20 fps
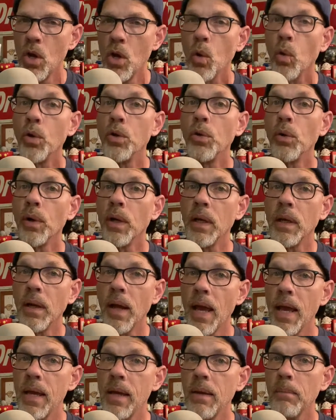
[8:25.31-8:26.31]
or you're in
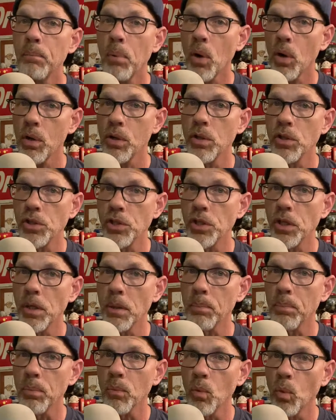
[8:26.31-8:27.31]
a
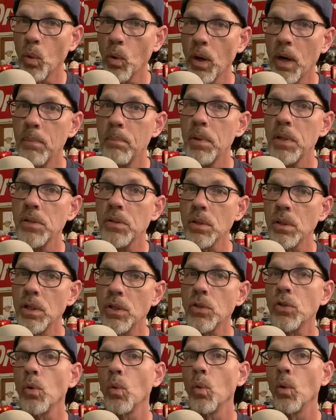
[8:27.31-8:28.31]
partnership or a
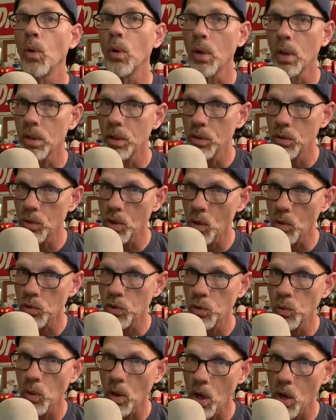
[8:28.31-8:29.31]
business or you go
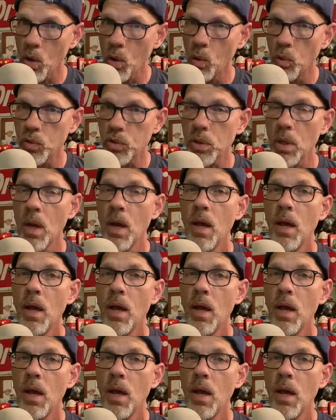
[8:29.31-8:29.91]
to a host,